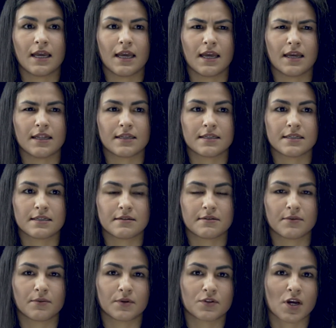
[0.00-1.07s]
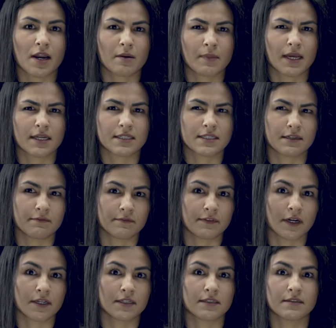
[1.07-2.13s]
and would try to make it seem
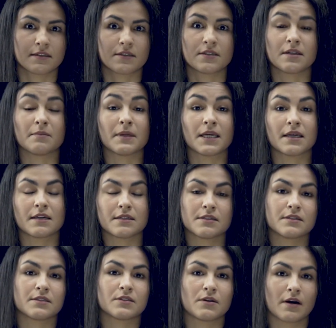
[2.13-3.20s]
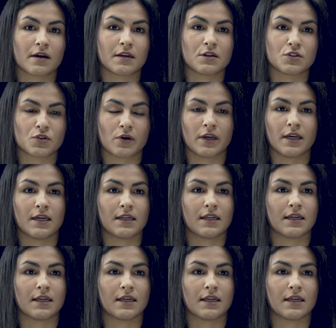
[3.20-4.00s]
fun to me so I could enjoy it.